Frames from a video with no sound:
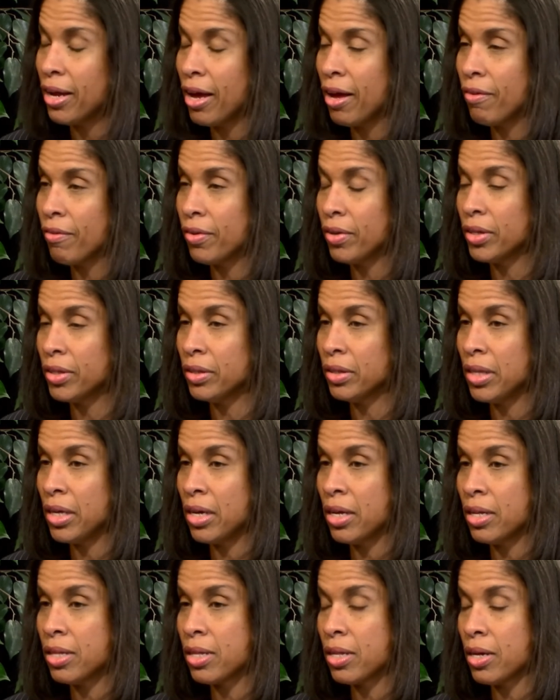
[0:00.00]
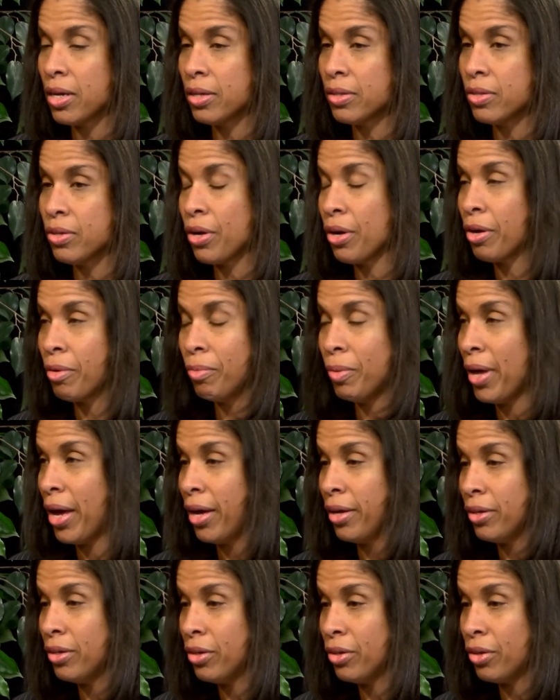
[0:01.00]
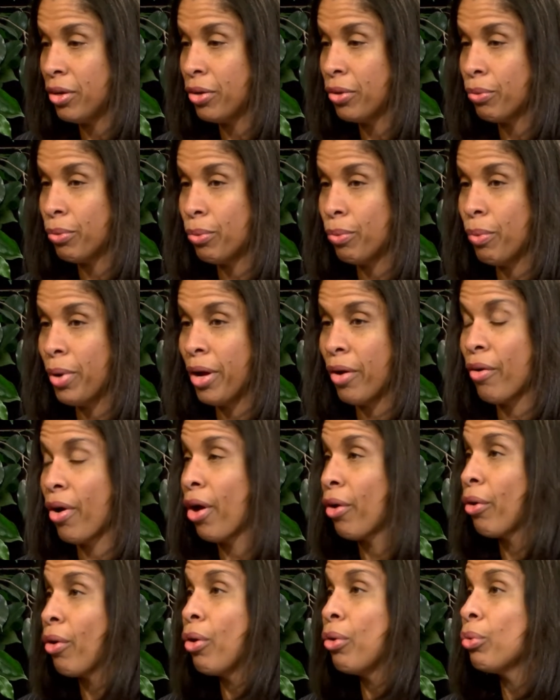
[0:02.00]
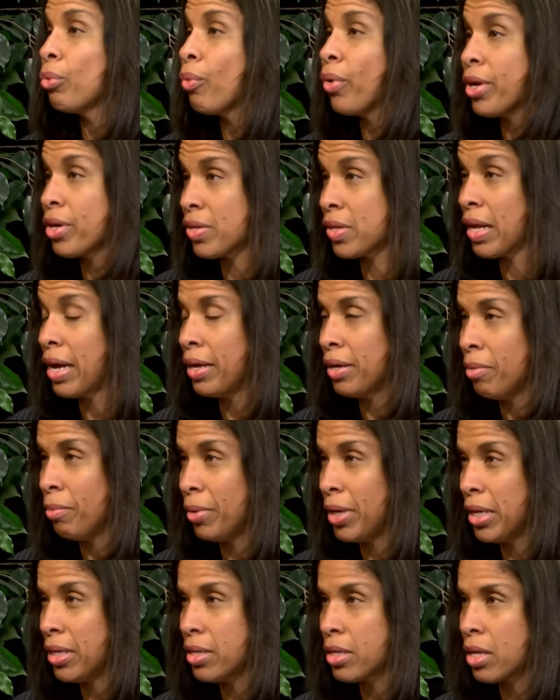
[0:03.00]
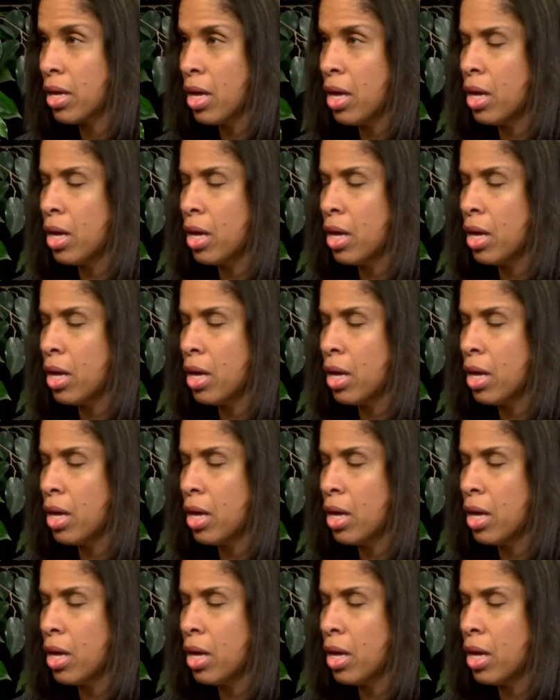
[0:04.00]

And there's a term that, we're our own worst enemies.